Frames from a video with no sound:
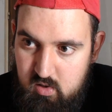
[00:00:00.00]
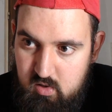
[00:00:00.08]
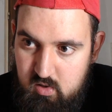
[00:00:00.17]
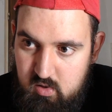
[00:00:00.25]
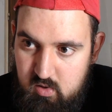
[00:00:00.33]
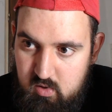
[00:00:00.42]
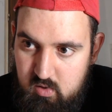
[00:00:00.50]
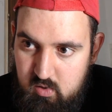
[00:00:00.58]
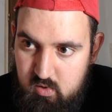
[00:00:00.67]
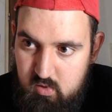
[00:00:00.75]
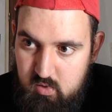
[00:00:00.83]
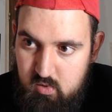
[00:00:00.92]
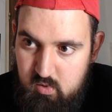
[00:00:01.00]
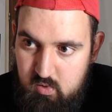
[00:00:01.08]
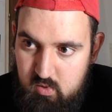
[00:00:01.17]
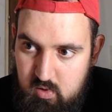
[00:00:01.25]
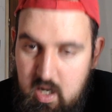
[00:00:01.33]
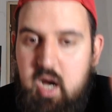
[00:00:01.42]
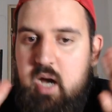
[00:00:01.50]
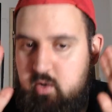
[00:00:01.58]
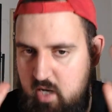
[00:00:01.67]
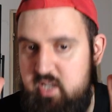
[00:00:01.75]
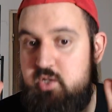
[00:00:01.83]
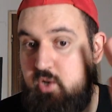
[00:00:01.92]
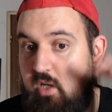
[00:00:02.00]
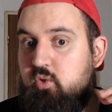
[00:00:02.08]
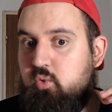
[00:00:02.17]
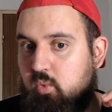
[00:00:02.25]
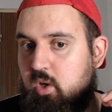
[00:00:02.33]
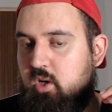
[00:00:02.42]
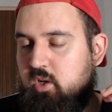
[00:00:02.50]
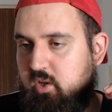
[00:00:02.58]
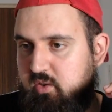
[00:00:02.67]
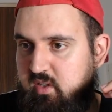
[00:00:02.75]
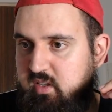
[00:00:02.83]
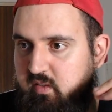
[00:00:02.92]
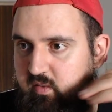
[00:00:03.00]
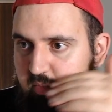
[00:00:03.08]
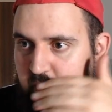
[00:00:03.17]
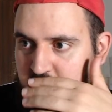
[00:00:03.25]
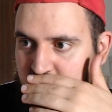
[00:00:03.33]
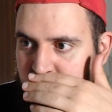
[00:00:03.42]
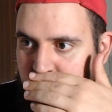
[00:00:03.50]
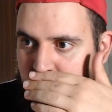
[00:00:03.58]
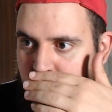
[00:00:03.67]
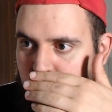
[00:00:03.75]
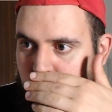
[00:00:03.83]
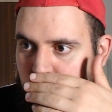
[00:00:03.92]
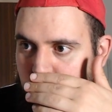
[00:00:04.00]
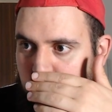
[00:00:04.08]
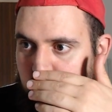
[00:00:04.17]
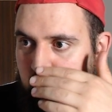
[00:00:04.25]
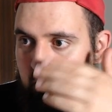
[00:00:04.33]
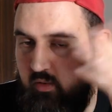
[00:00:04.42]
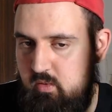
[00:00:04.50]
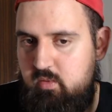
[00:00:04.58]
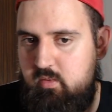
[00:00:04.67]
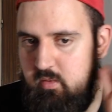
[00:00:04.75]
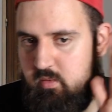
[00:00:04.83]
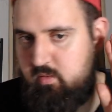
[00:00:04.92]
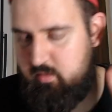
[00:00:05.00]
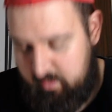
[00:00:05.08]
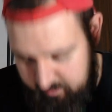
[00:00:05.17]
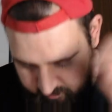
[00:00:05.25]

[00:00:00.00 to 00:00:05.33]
Uh, I, I try to work on this, but uh, yeah,